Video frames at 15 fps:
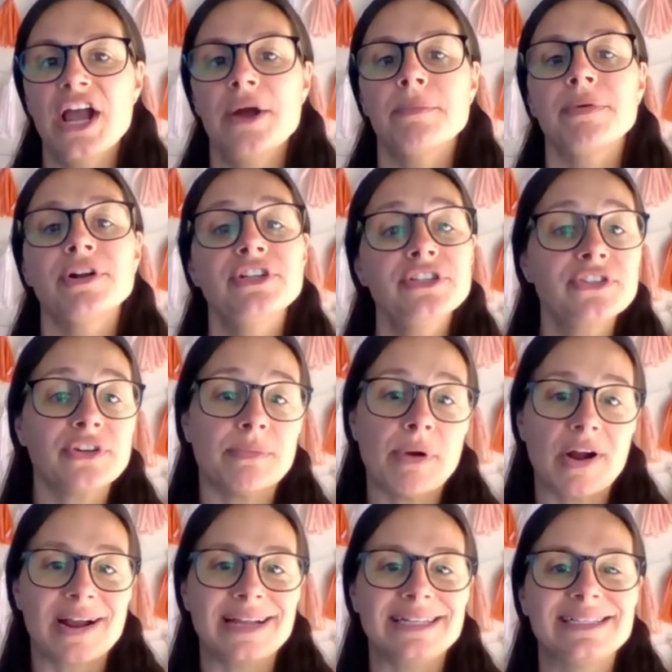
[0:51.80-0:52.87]
Producer
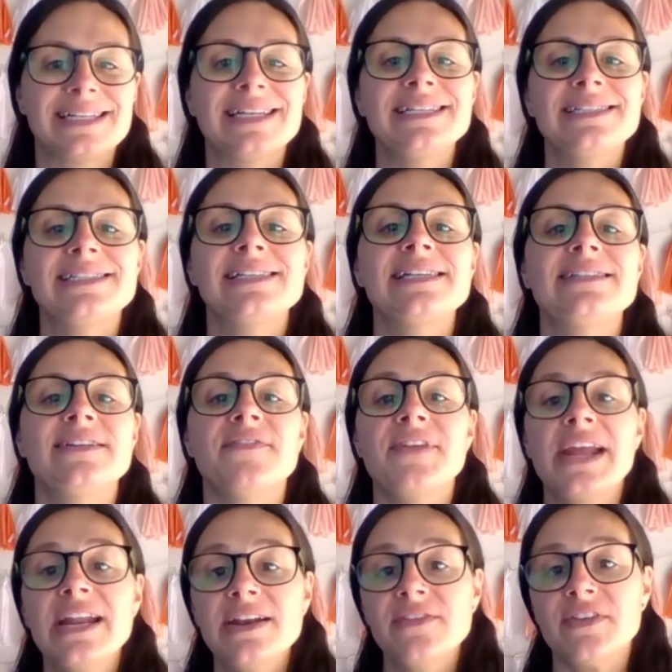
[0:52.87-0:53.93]
markets consist of
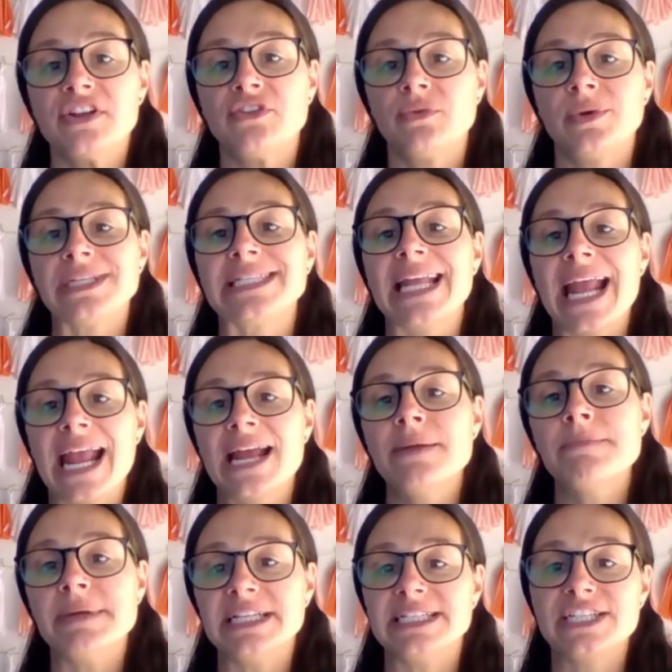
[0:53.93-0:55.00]
individuals and
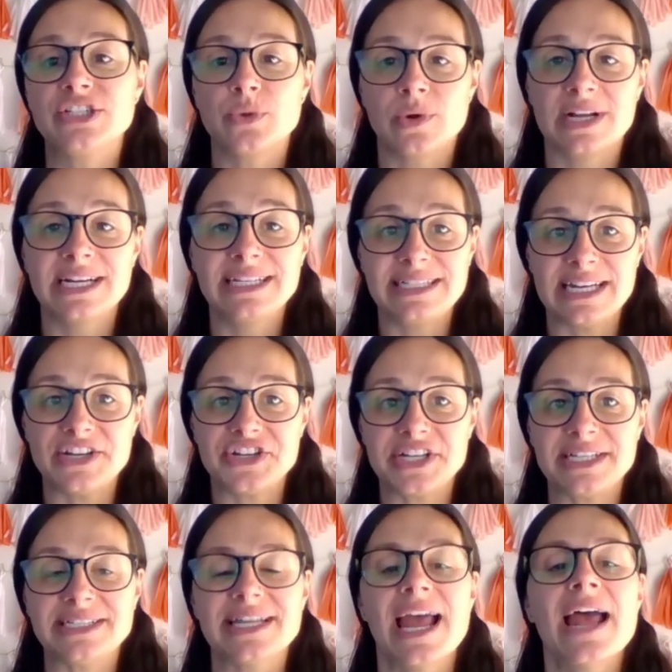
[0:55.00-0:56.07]
business
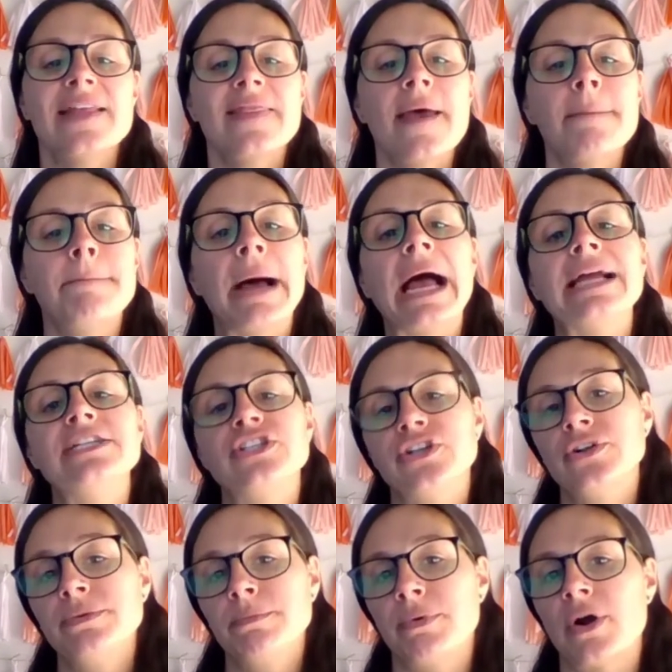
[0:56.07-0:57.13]
organizations that buy
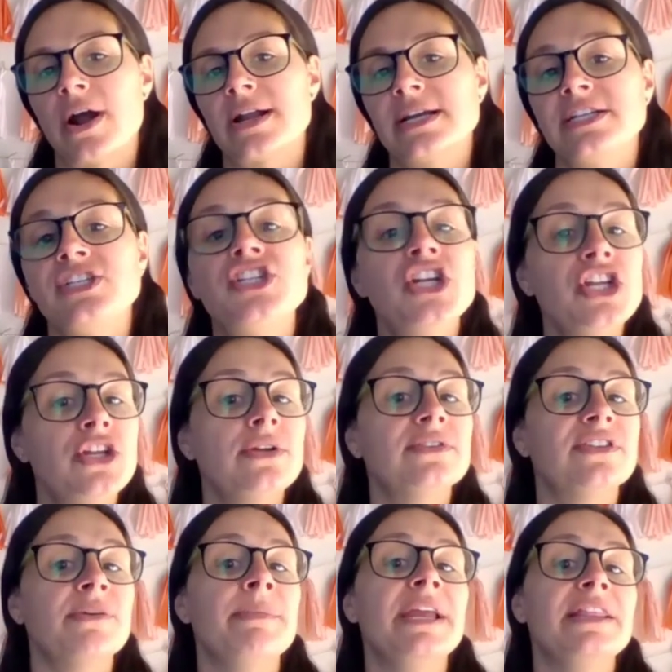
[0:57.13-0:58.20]
certain products to use
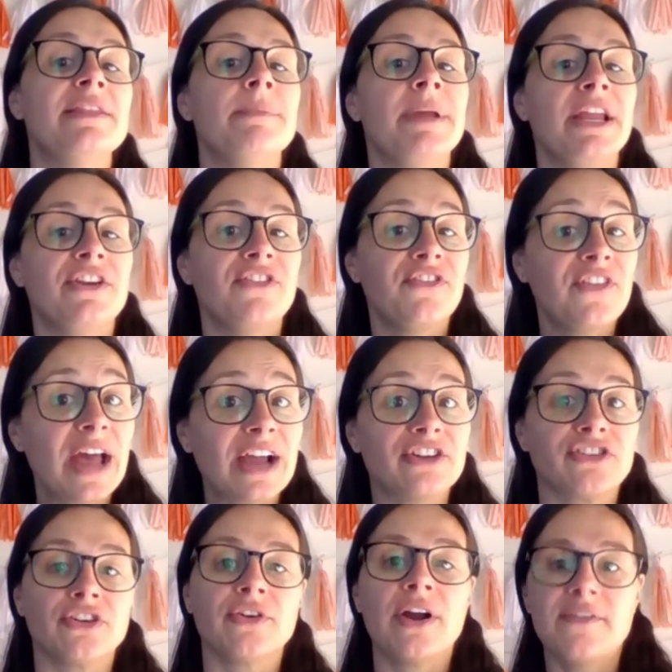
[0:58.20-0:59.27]
them in the
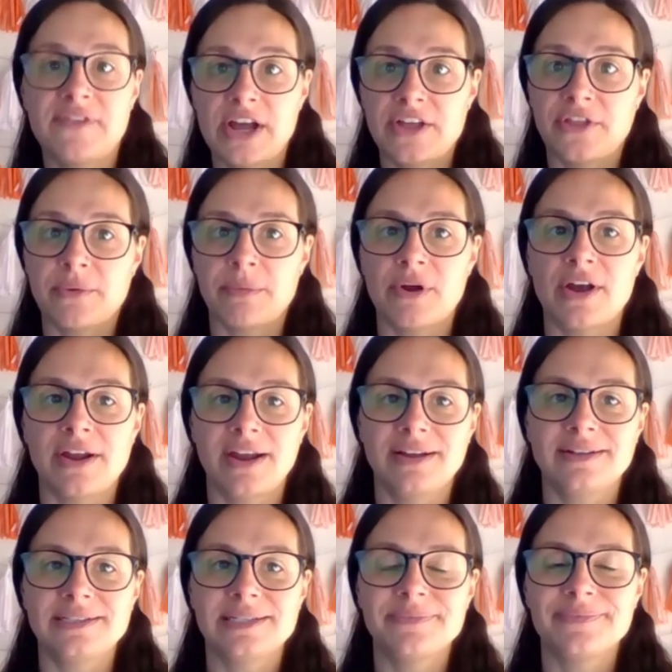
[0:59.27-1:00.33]
manufacture of other
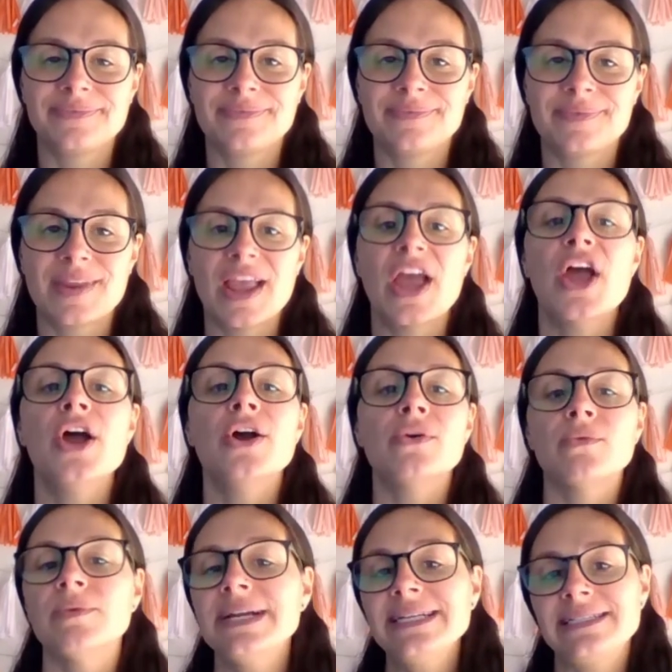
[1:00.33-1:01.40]
products.
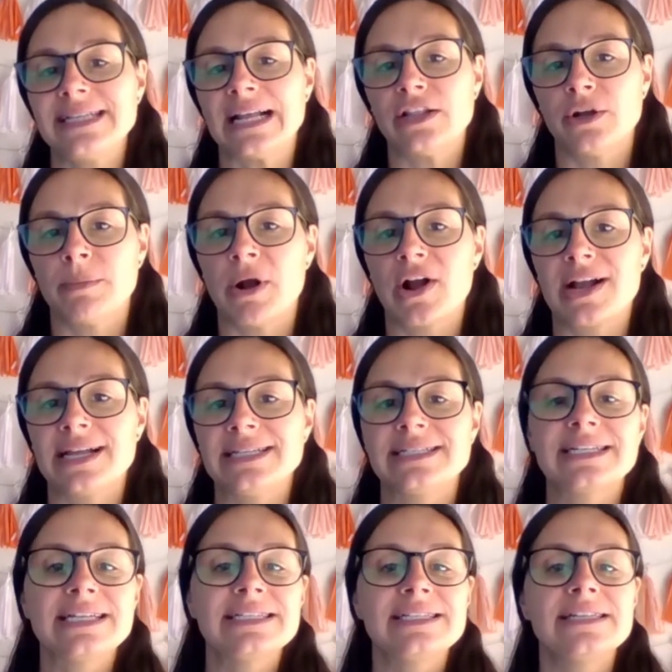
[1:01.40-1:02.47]
Reseller markets
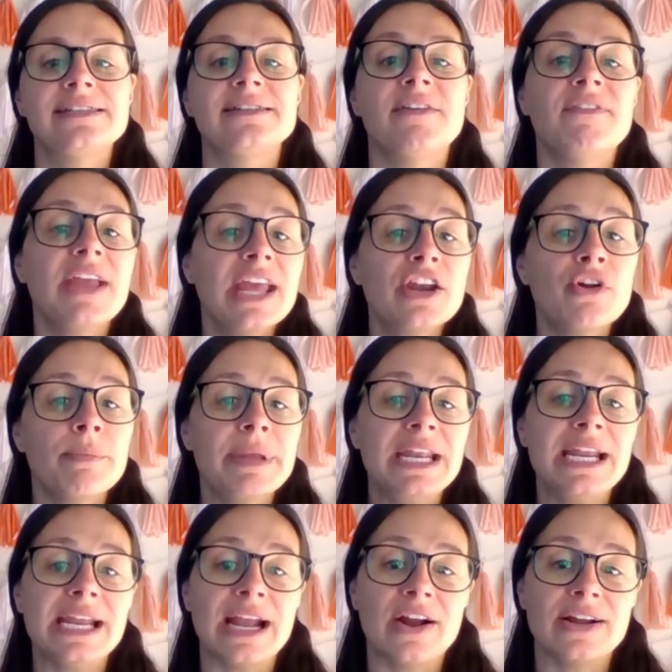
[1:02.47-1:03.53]
consist of
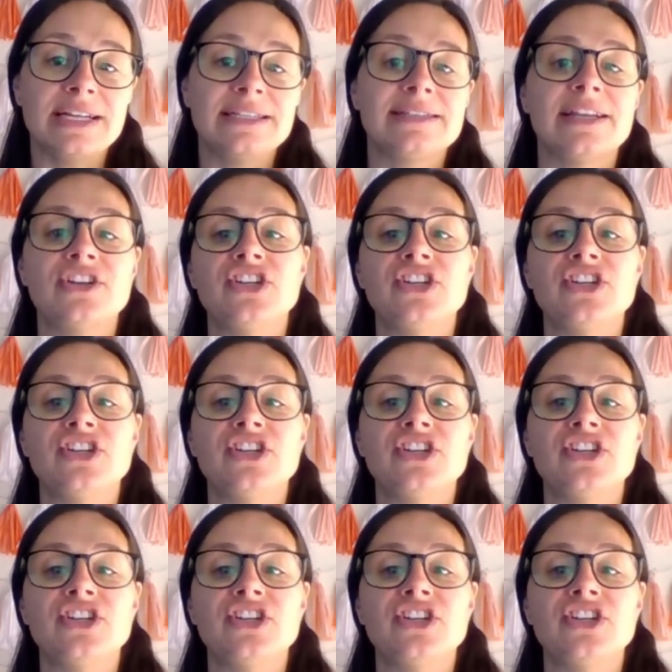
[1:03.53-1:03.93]
intermediaries such